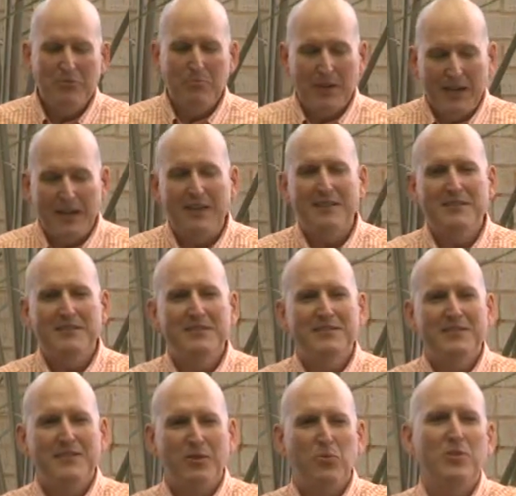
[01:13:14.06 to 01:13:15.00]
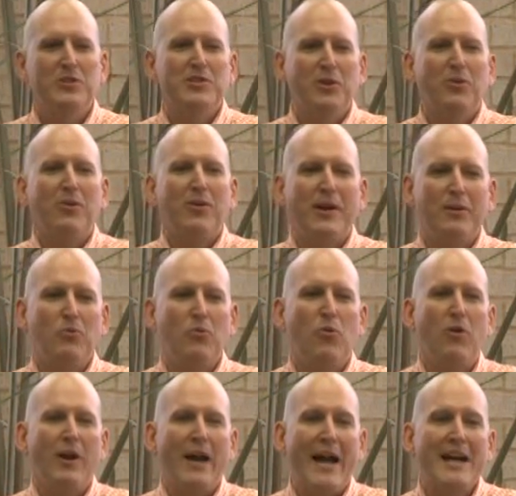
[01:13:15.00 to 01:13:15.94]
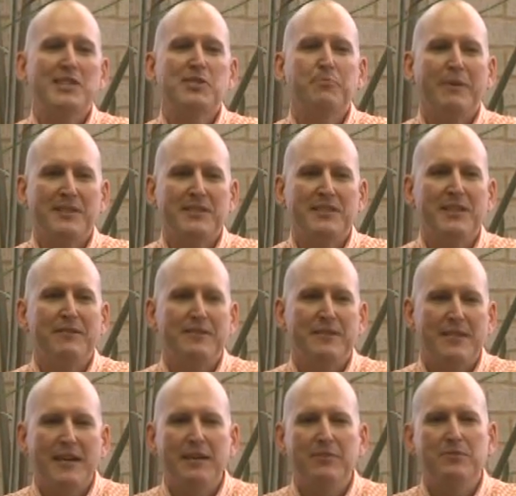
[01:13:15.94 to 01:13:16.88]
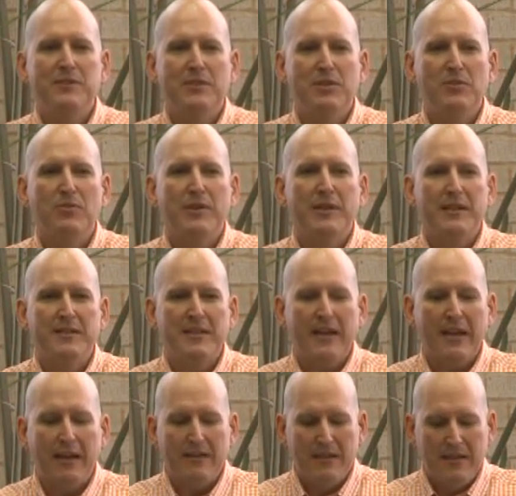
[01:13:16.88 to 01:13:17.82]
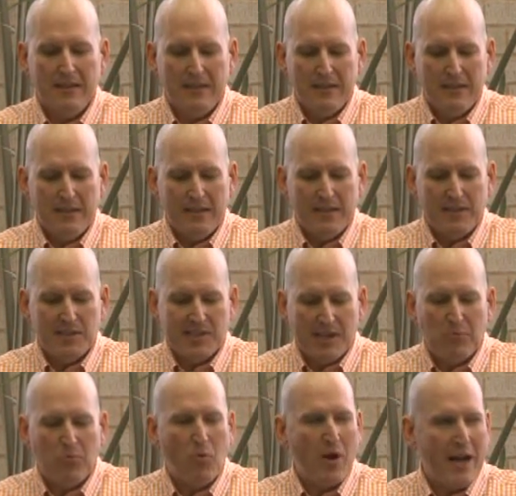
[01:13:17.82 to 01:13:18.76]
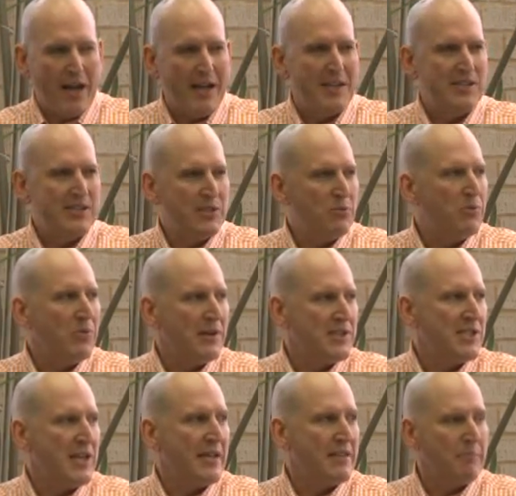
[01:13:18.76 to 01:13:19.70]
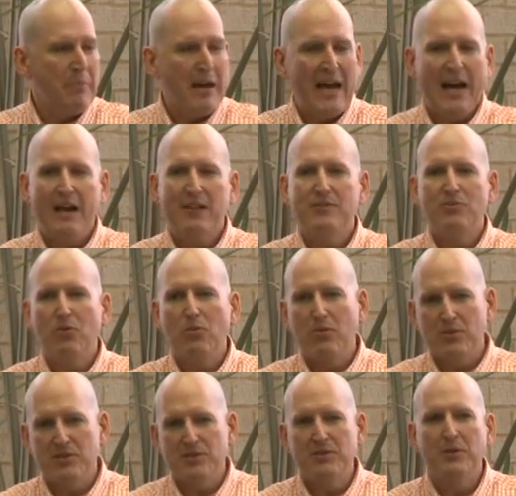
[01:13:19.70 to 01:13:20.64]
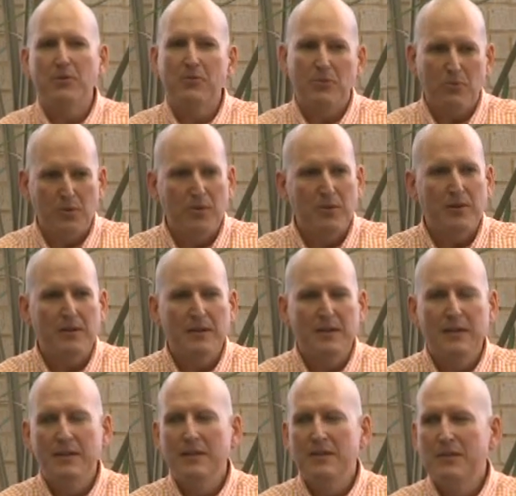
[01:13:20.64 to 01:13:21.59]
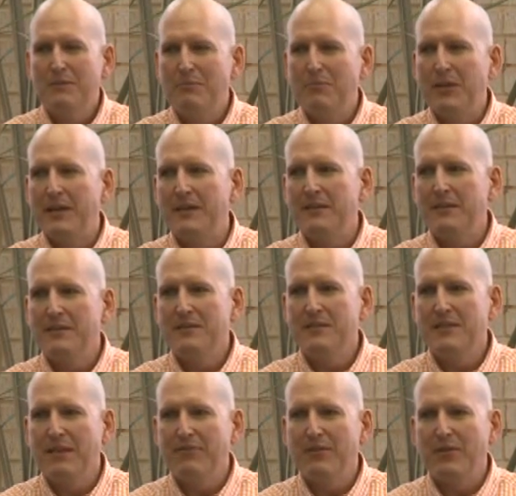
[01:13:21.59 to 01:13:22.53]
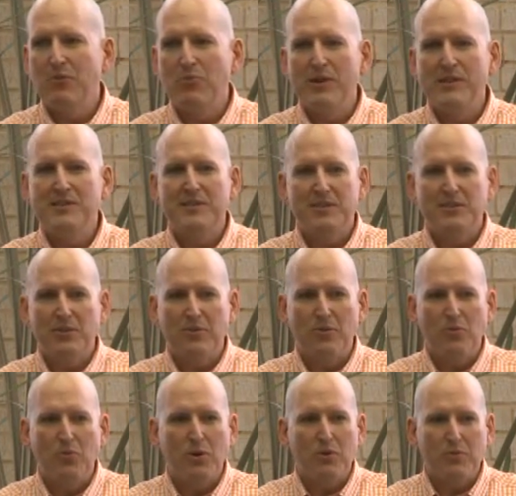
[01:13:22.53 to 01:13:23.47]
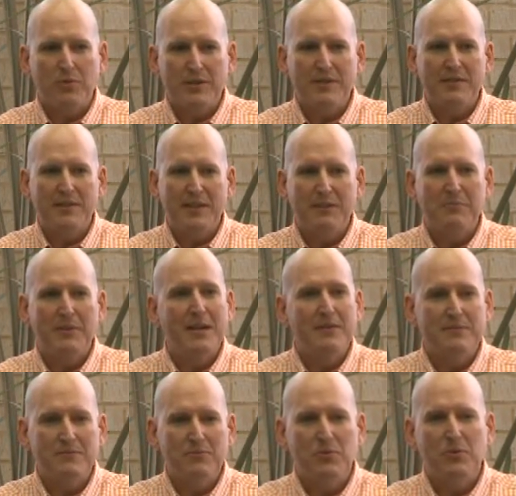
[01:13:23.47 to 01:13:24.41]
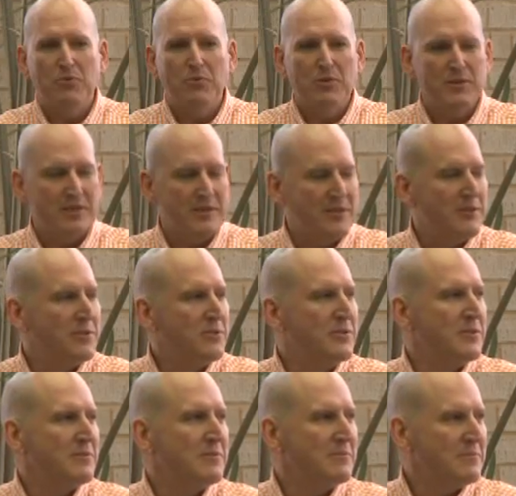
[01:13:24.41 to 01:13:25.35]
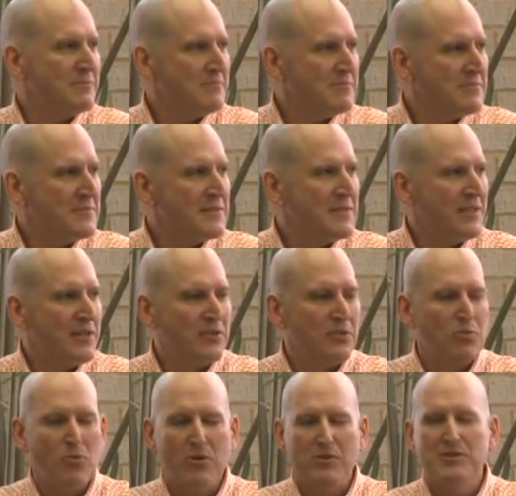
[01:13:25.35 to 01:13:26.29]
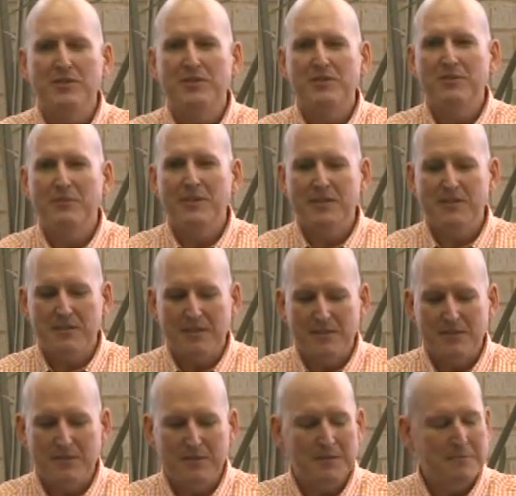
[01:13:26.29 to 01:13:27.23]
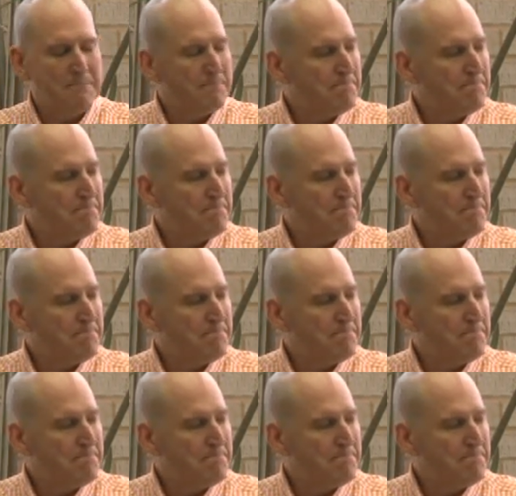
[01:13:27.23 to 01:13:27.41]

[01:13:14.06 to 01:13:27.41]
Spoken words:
But there were total war aspects of it, and I would agree that in some ways it was on the path towards total war, but definitely wasn't a total war when you think about World War II and other wars in the 20th century.